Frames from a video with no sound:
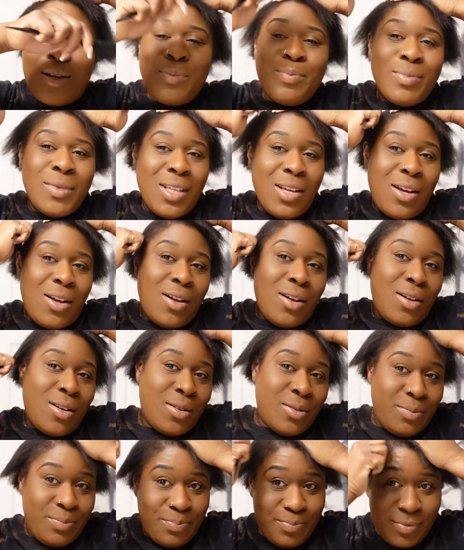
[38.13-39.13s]

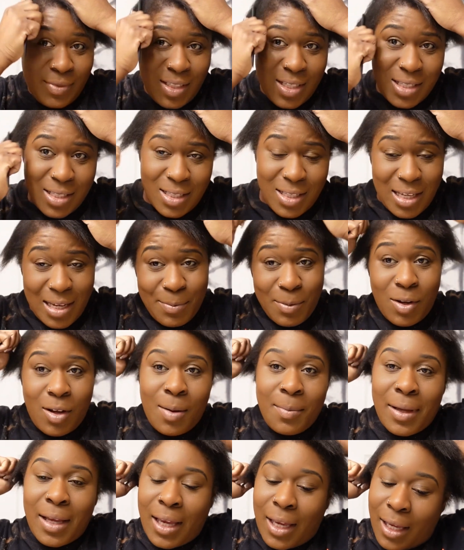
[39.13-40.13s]
Y'all, disclaimer on
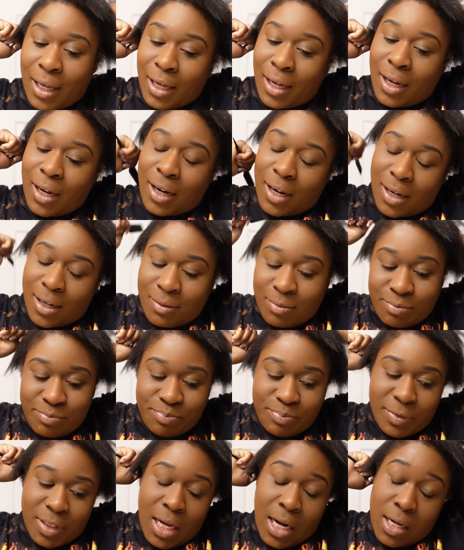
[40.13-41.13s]
my hair.
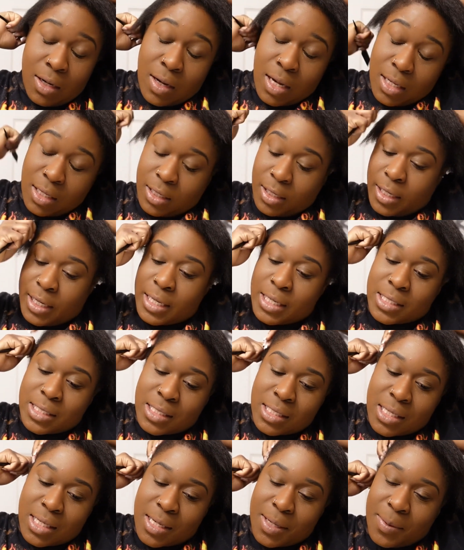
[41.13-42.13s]
I know I look
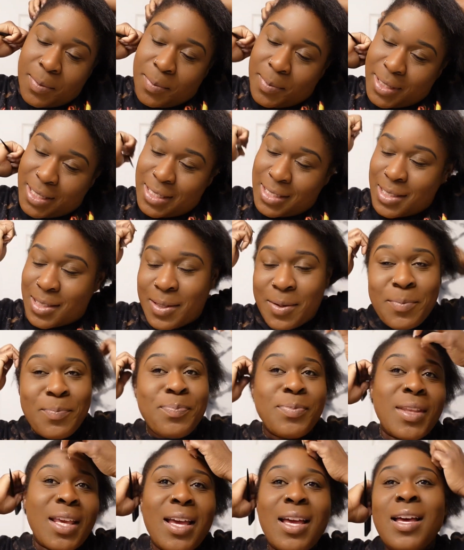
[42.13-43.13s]
crazy, but listen.
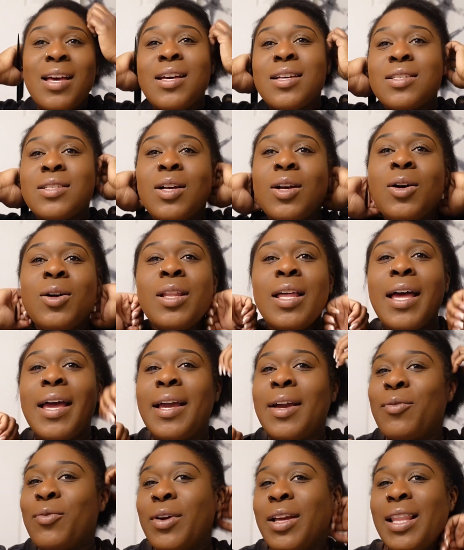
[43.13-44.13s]
So,
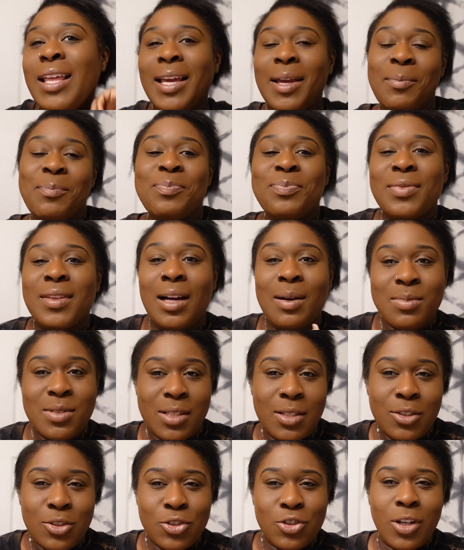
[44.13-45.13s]
like, really, I'm
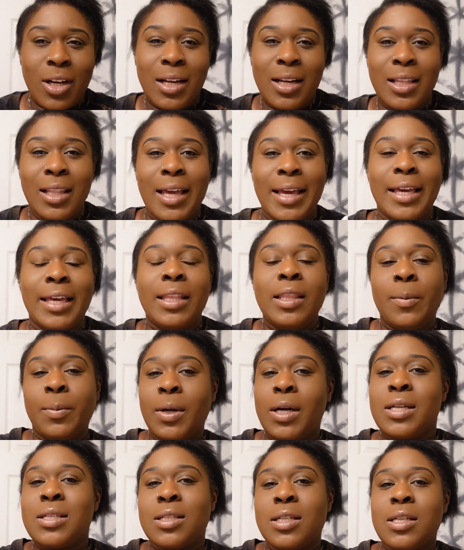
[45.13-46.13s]
still trying to, like, in the
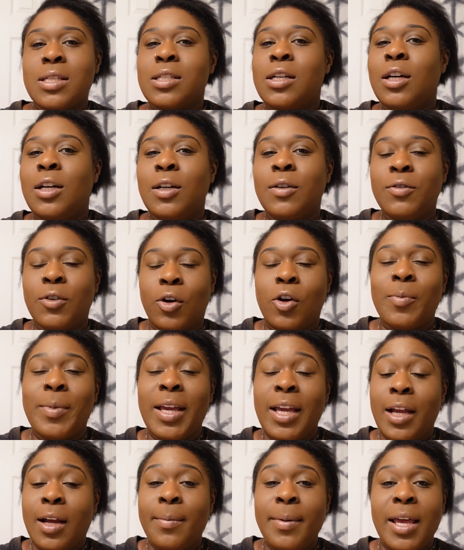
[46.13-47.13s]
process of growing my
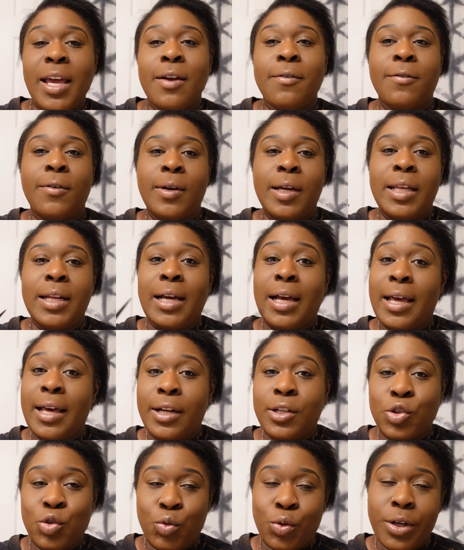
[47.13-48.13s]
hair back, friend. I had
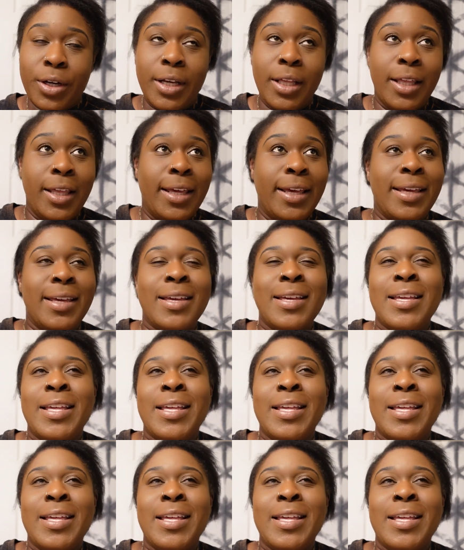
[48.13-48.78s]
a shortcut.